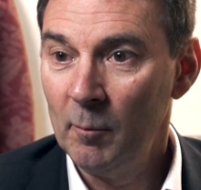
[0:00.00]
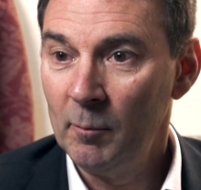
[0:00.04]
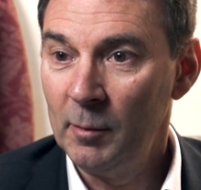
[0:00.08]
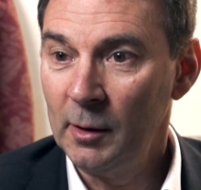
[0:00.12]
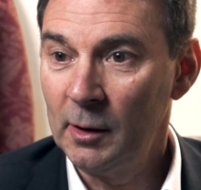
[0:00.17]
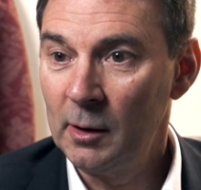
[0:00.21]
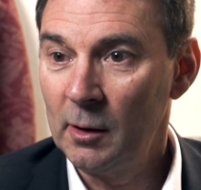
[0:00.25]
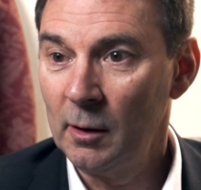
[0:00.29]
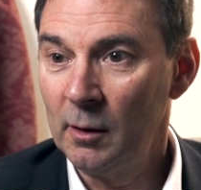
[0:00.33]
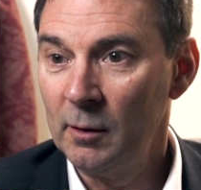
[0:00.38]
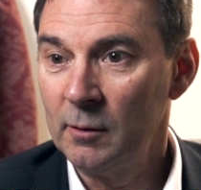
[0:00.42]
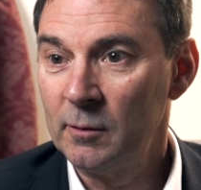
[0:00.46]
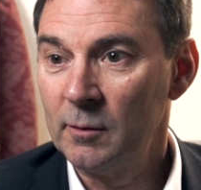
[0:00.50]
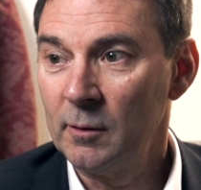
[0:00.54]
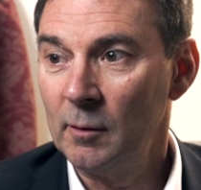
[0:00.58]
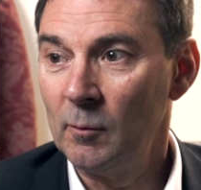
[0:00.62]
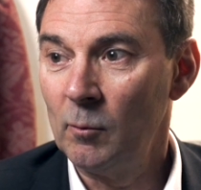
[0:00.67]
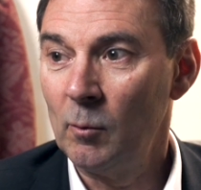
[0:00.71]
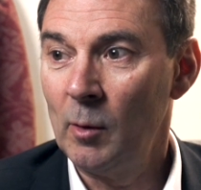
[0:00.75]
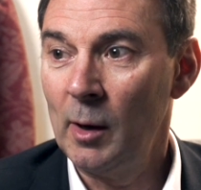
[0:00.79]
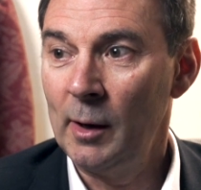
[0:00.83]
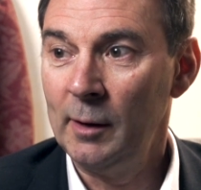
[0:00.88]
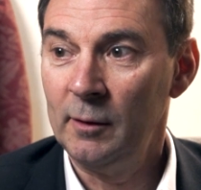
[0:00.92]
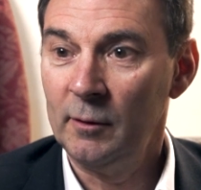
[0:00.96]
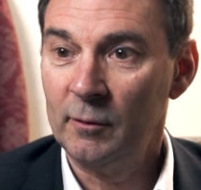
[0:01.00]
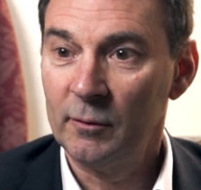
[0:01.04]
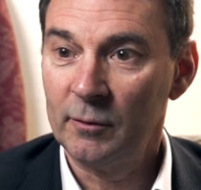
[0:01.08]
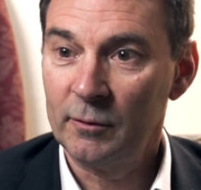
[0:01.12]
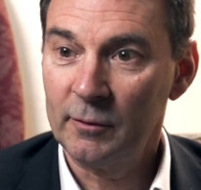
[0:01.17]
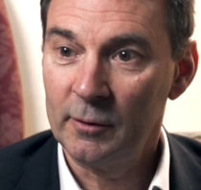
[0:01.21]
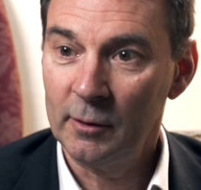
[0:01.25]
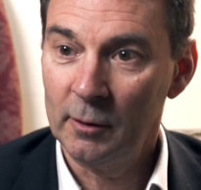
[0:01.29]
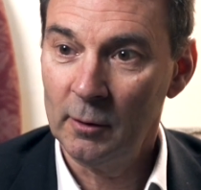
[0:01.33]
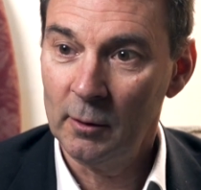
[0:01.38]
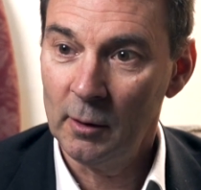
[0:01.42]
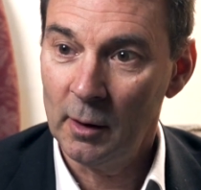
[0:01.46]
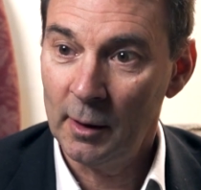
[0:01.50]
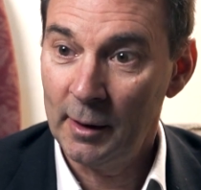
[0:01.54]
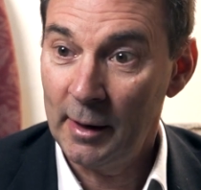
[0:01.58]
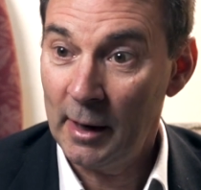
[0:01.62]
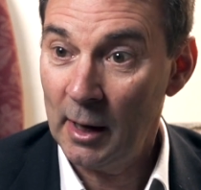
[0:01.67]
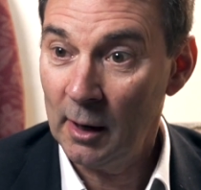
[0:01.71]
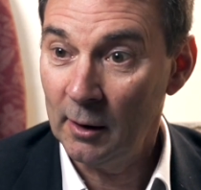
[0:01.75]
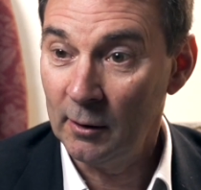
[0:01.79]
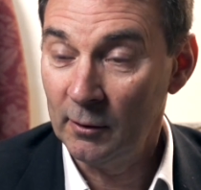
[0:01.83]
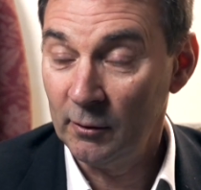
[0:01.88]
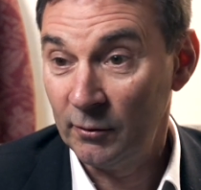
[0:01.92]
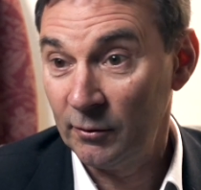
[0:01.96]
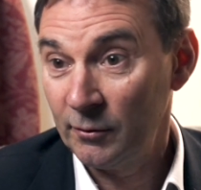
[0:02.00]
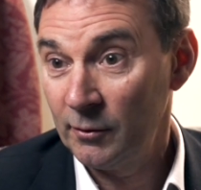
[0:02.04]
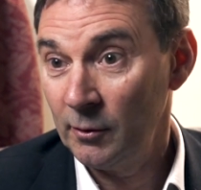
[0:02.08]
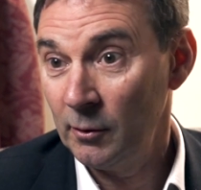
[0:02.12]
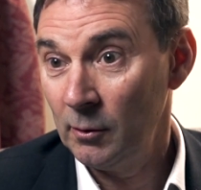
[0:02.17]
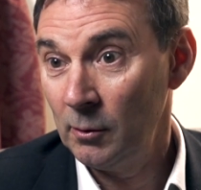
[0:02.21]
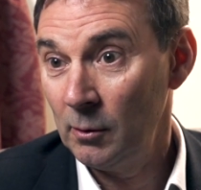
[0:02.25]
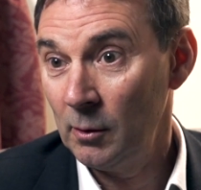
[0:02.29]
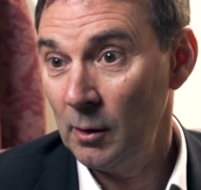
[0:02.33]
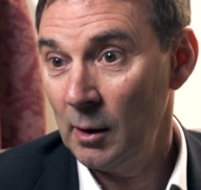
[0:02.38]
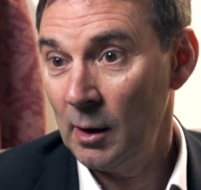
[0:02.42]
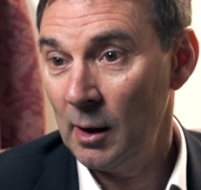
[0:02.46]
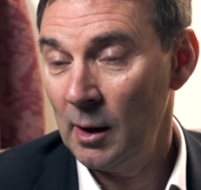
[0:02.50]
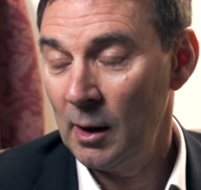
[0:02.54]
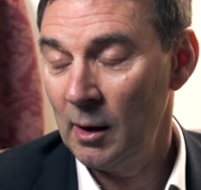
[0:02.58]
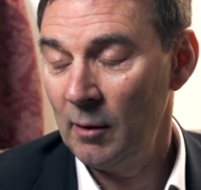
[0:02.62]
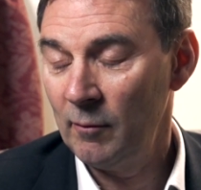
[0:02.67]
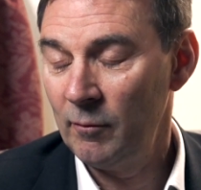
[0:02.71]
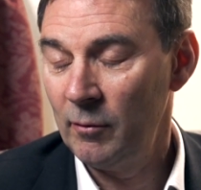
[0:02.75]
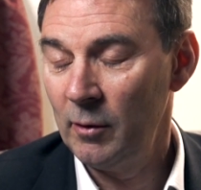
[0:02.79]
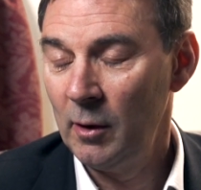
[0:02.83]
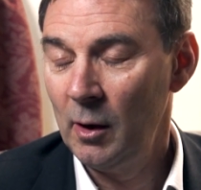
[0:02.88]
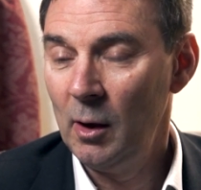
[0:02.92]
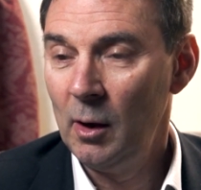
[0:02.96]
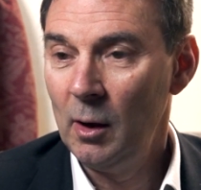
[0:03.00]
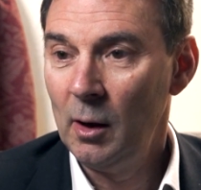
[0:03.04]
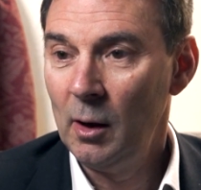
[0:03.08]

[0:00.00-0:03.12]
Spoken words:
because Wayne and Helen still have